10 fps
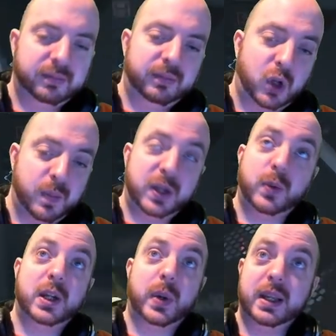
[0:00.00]
could be
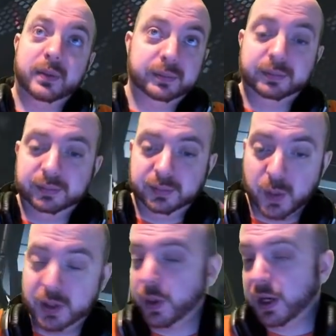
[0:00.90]
2020, could
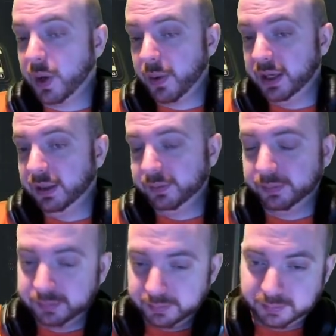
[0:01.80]
be 2021.
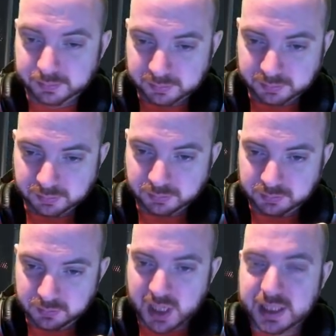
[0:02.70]

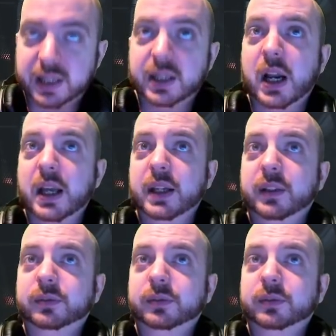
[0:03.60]
Genesis Starliner.